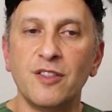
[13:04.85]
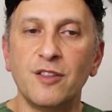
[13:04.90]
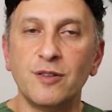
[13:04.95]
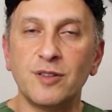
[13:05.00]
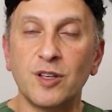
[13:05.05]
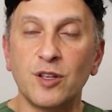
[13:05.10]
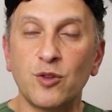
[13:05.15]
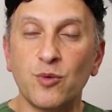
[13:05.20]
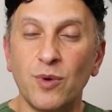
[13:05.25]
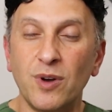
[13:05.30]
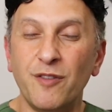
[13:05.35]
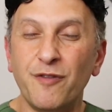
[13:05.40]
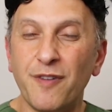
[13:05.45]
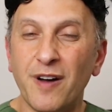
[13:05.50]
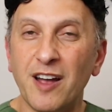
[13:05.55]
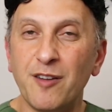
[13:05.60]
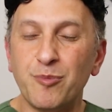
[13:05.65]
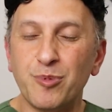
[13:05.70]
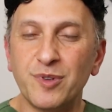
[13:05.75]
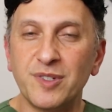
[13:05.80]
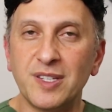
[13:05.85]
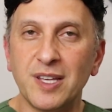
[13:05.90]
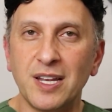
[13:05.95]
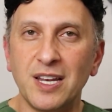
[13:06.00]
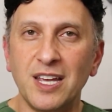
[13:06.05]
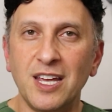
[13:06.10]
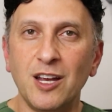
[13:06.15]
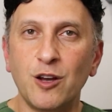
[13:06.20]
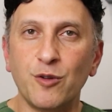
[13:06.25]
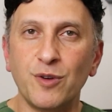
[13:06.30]
there's a
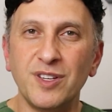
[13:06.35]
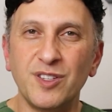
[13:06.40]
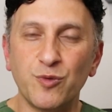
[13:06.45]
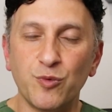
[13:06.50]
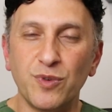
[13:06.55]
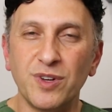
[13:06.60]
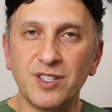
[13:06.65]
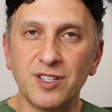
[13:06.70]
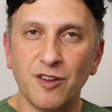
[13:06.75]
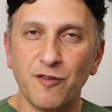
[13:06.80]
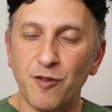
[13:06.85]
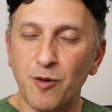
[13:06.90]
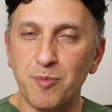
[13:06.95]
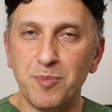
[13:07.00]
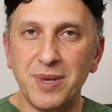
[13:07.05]
25% increased risk of a